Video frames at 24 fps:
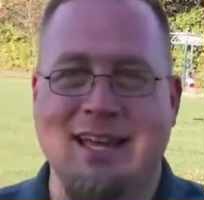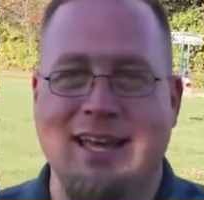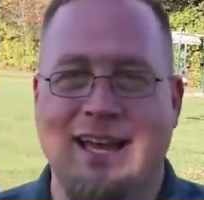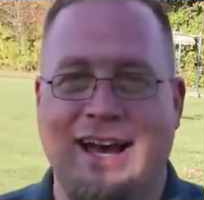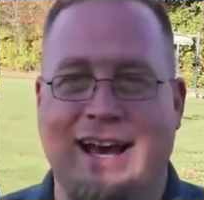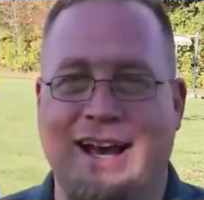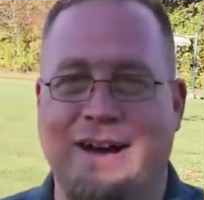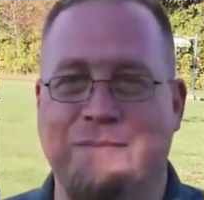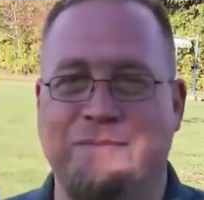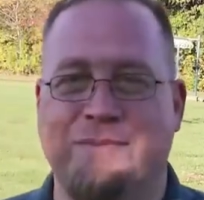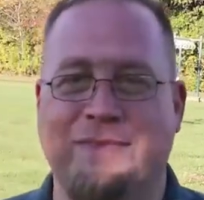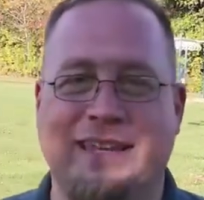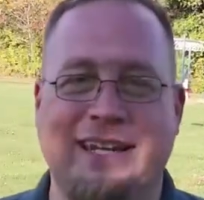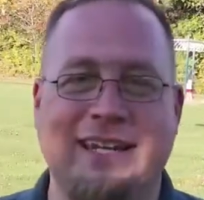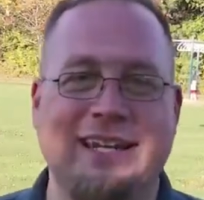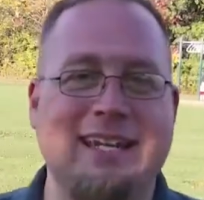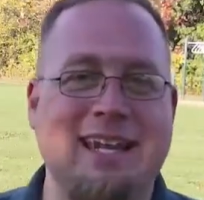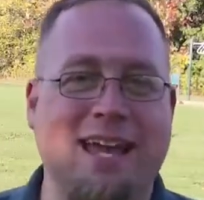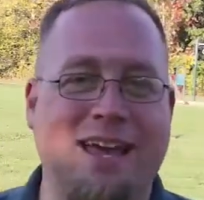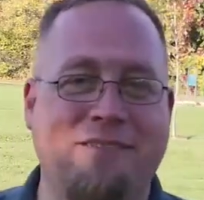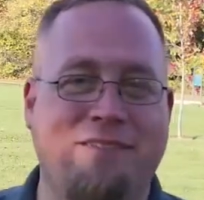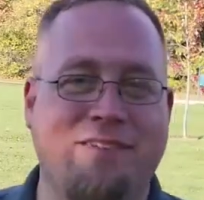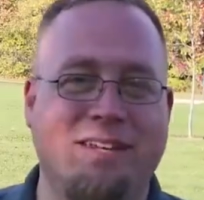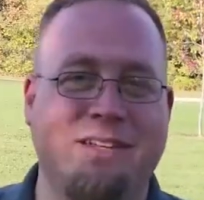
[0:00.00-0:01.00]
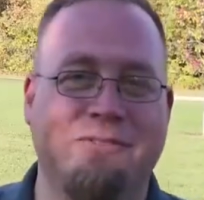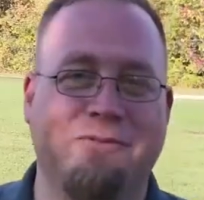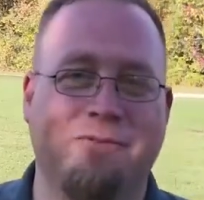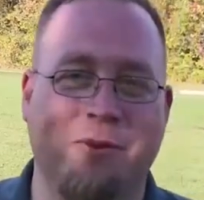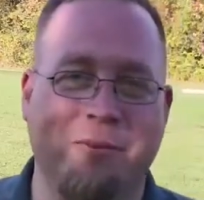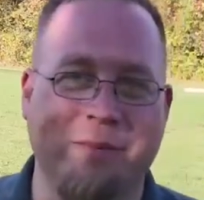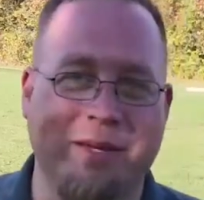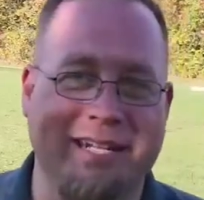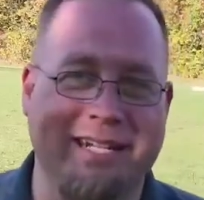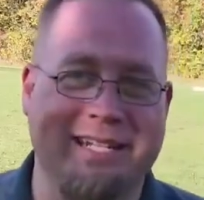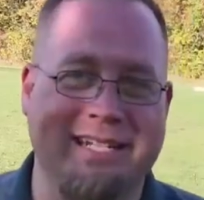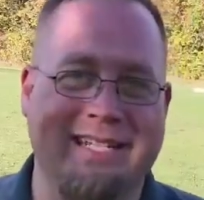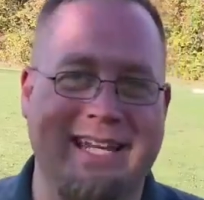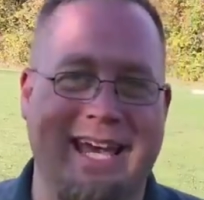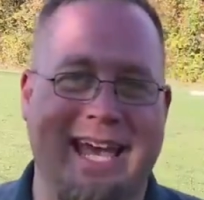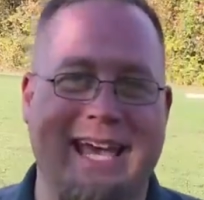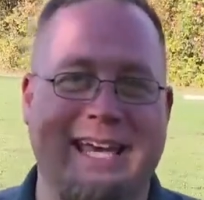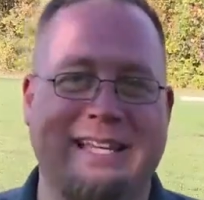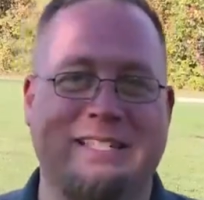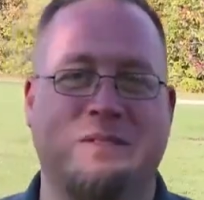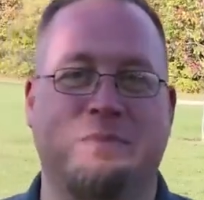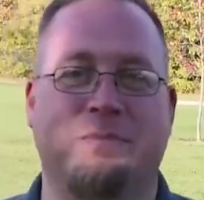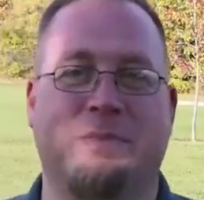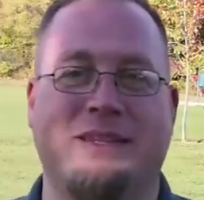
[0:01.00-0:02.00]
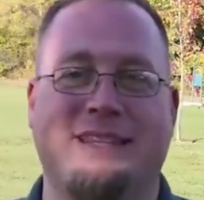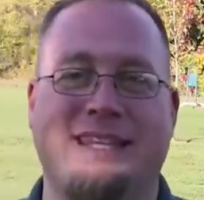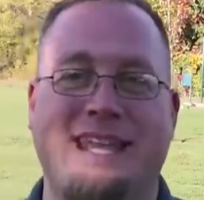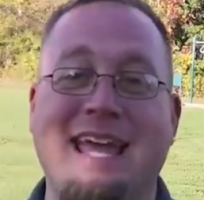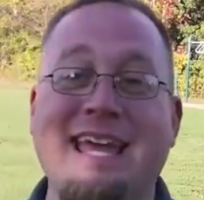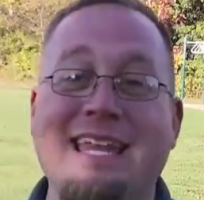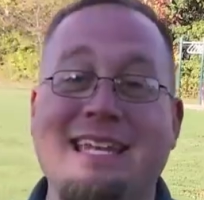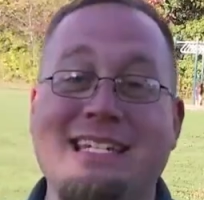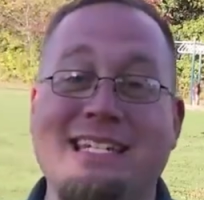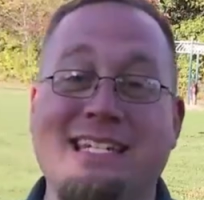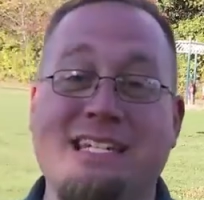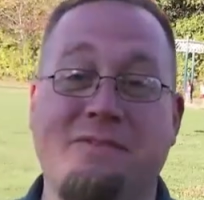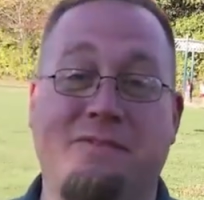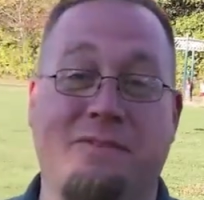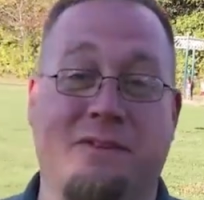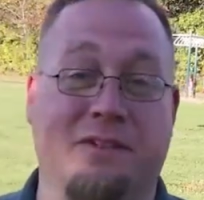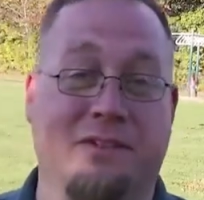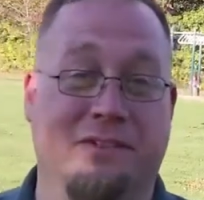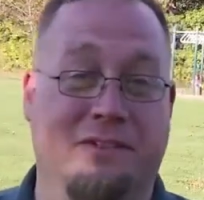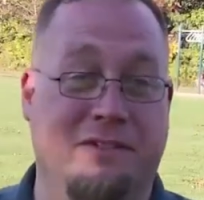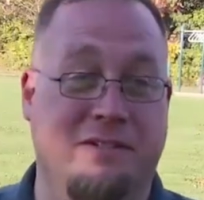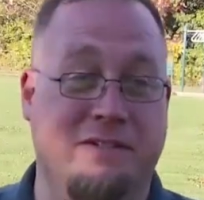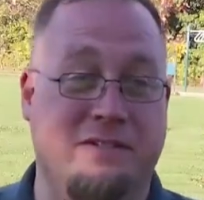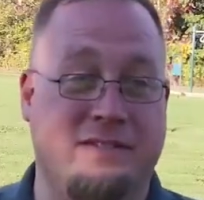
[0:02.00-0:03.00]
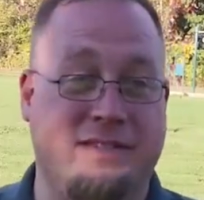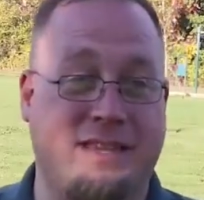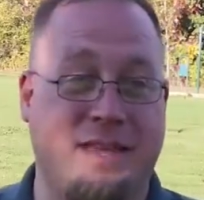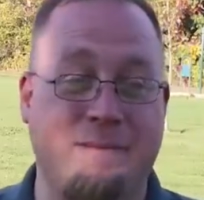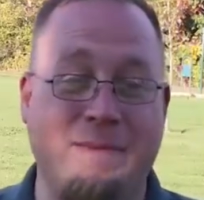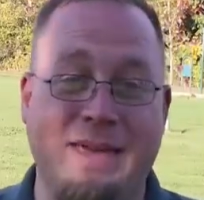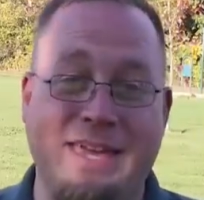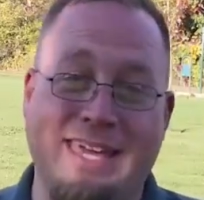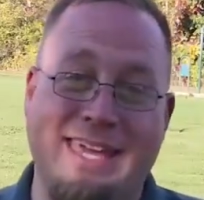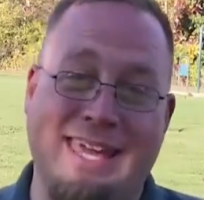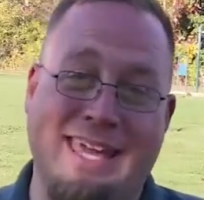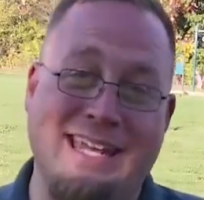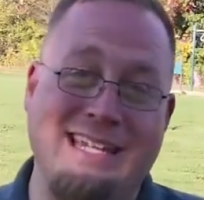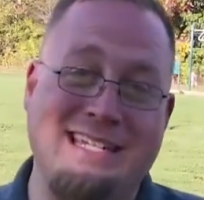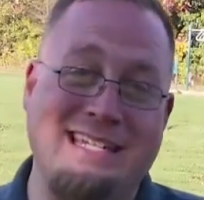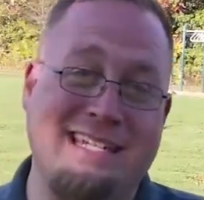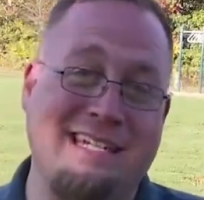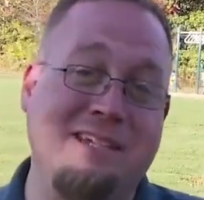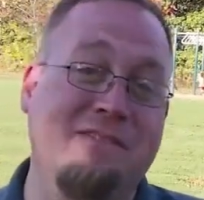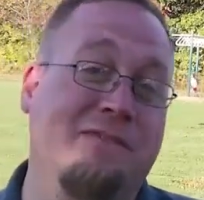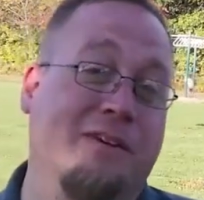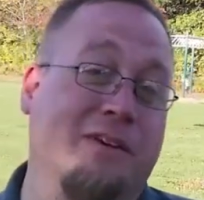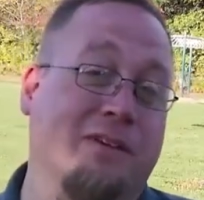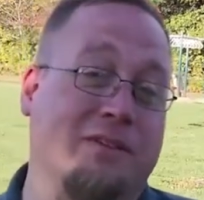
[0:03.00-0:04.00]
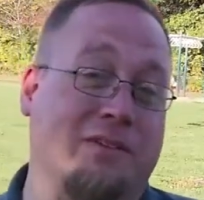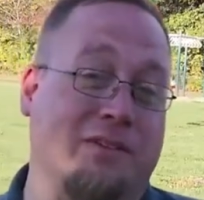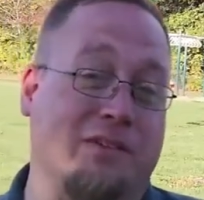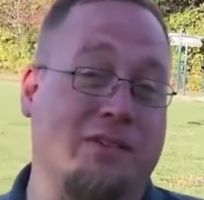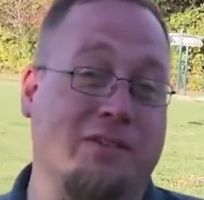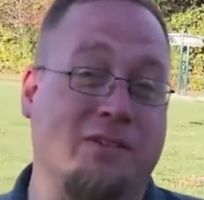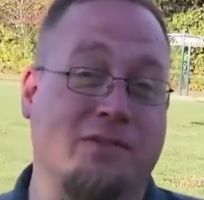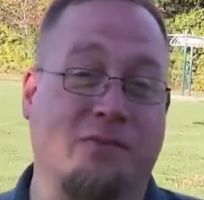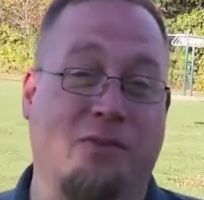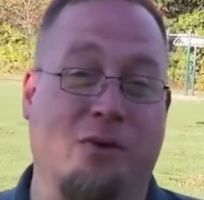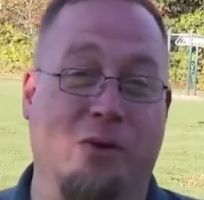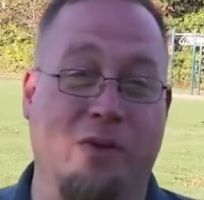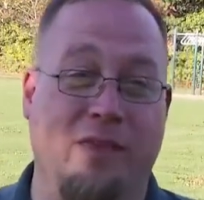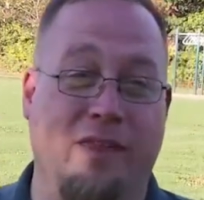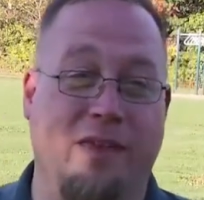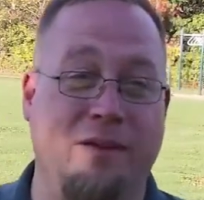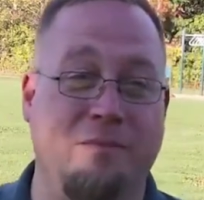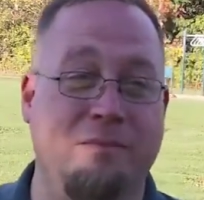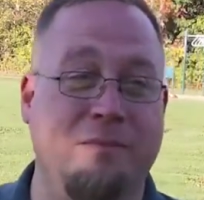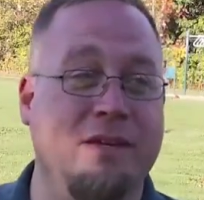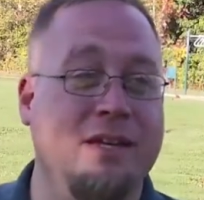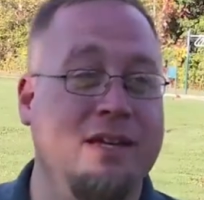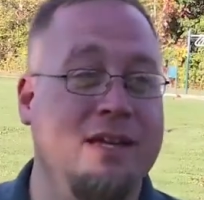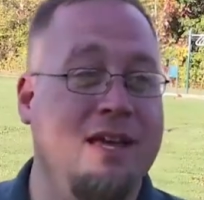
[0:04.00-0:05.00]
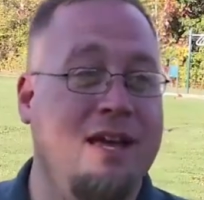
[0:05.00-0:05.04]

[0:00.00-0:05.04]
they didn't have any for me to test, but the ND filters, they make ND filters for them.